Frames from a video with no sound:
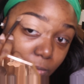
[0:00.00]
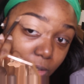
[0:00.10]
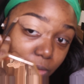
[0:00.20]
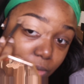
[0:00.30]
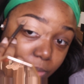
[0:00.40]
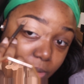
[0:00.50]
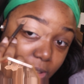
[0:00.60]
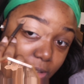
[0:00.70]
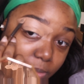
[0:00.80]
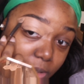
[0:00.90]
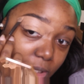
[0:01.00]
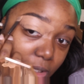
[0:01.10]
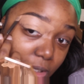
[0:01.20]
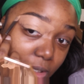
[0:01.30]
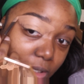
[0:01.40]
And you could be like
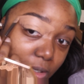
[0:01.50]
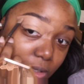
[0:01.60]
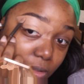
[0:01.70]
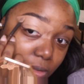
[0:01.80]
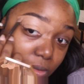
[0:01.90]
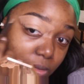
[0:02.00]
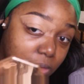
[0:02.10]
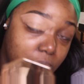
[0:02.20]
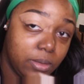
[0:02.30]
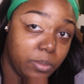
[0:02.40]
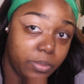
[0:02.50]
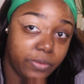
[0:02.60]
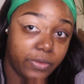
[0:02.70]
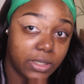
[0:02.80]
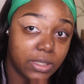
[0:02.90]
me and
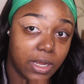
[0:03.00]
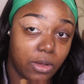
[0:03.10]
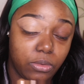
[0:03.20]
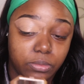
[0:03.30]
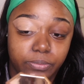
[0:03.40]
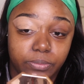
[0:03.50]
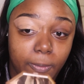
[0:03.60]
perfect it out.